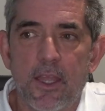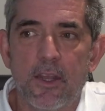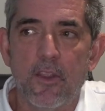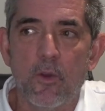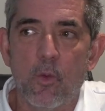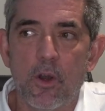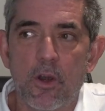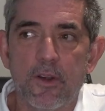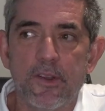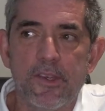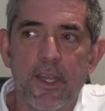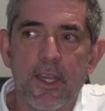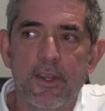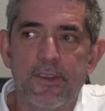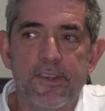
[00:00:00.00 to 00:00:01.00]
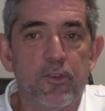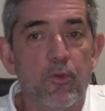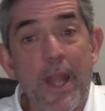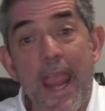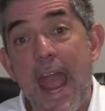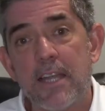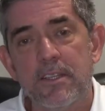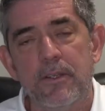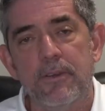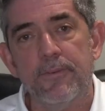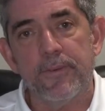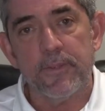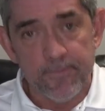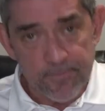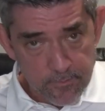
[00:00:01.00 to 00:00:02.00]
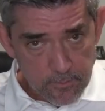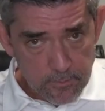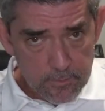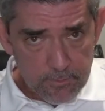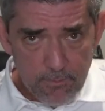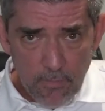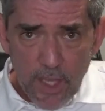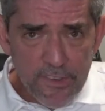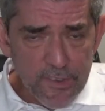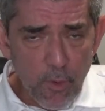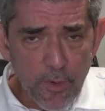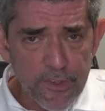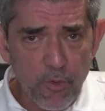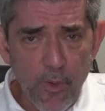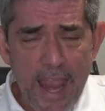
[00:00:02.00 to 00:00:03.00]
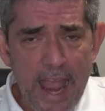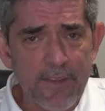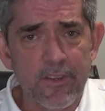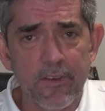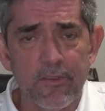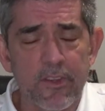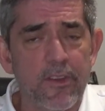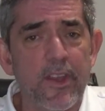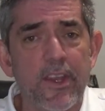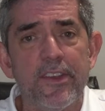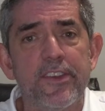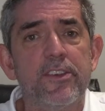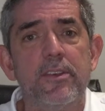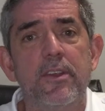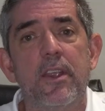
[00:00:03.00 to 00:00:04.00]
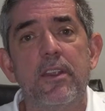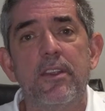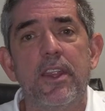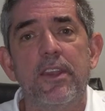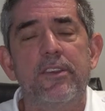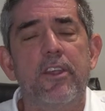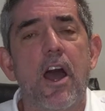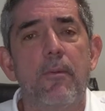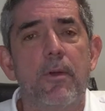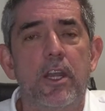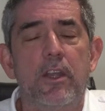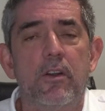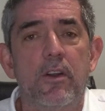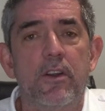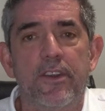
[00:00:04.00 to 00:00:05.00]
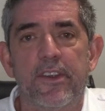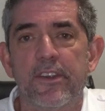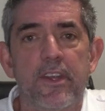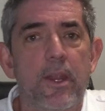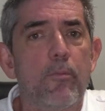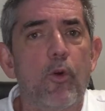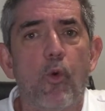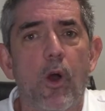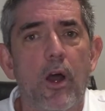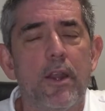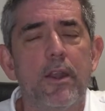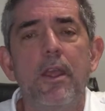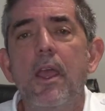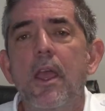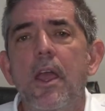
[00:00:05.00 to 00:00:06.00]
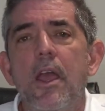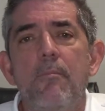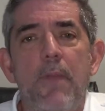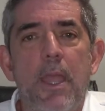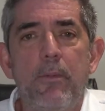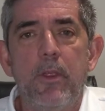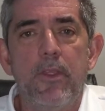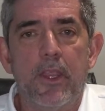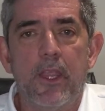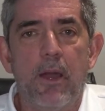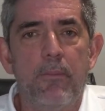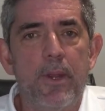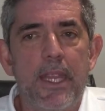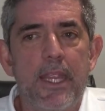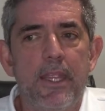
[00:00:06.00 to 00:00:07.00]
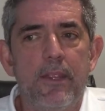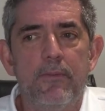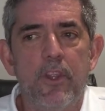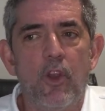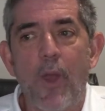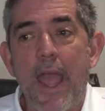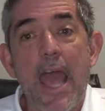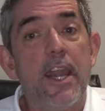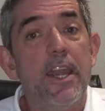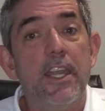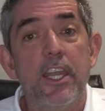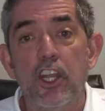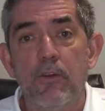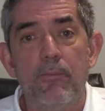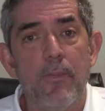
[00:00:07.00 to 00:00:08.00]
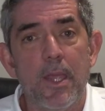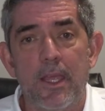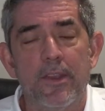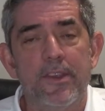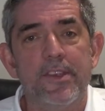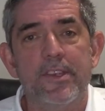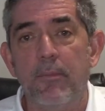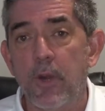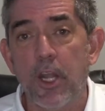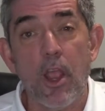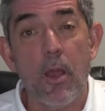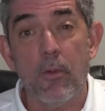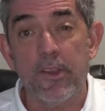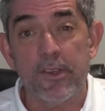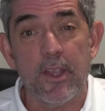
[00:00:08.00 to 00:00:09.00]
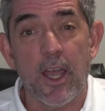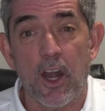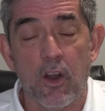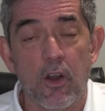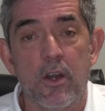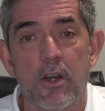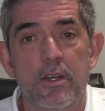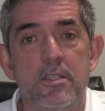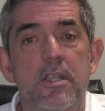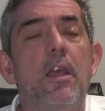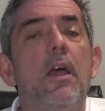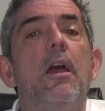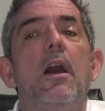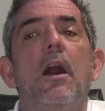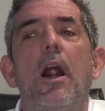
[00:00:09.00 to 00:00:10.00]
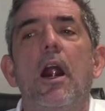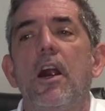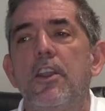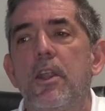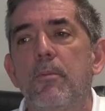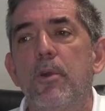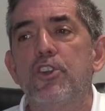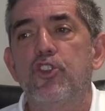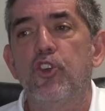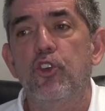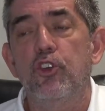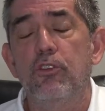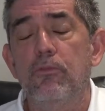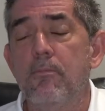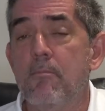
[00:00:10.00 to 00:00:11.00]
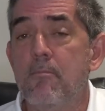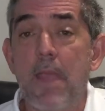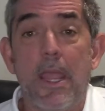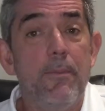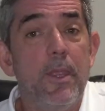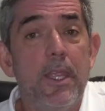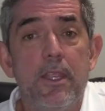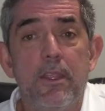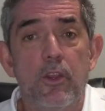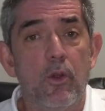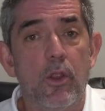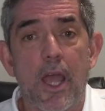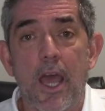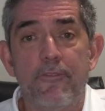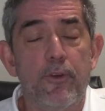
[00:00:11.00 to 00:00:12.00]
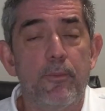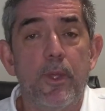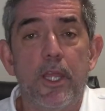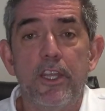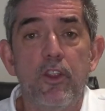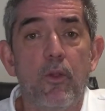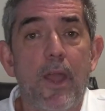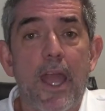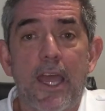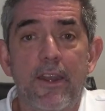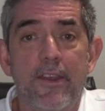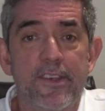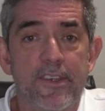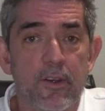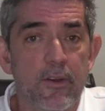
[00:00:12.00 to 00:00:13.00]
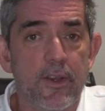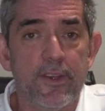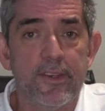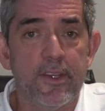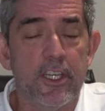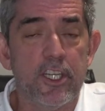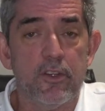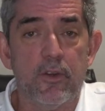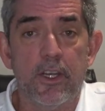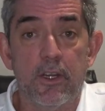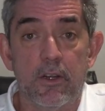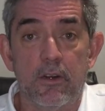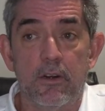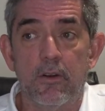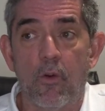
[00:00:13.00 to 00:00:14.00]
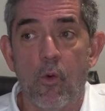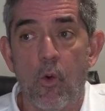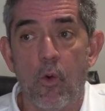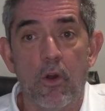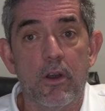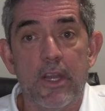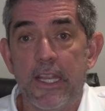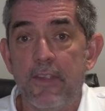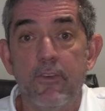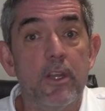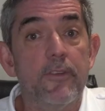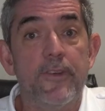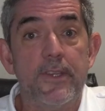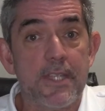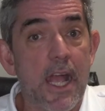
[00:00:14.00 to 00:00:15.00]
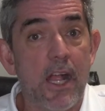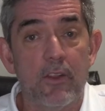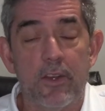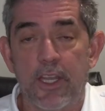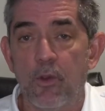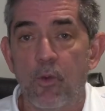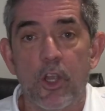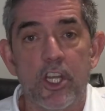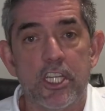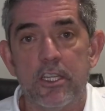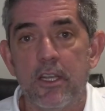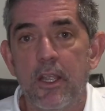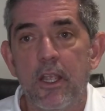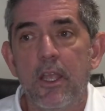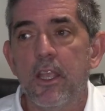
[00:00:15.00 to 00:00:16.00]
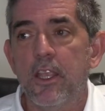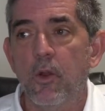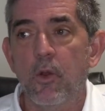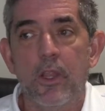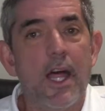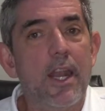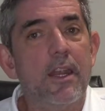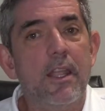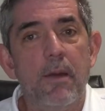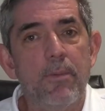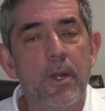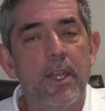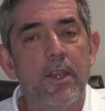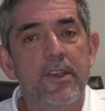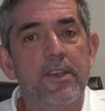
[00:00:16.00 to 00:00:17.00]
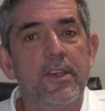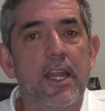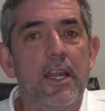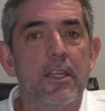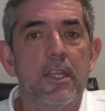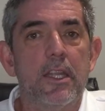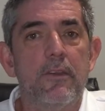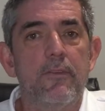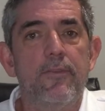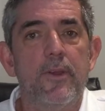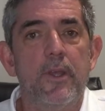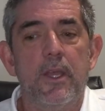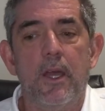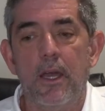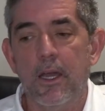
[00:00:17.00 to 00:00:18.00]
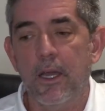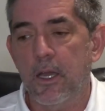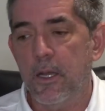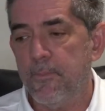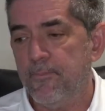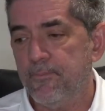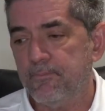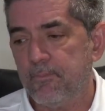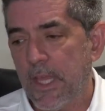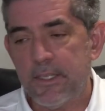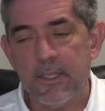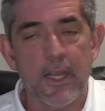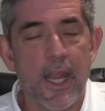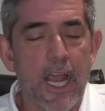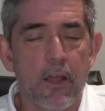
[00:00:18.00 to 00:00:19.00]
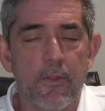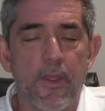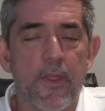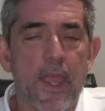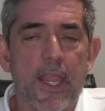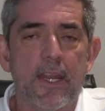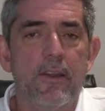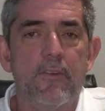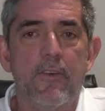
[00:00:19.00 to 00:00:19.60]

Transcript: in other words, it's reactive. So it's reactive to these common occurrences. Number 1, maybe the company had a near miss. Somebody almost got hurt. Number 2, maybe, God forbid, you had a serious injury or even a fatality, which, a lot of companies kind of live in denial that could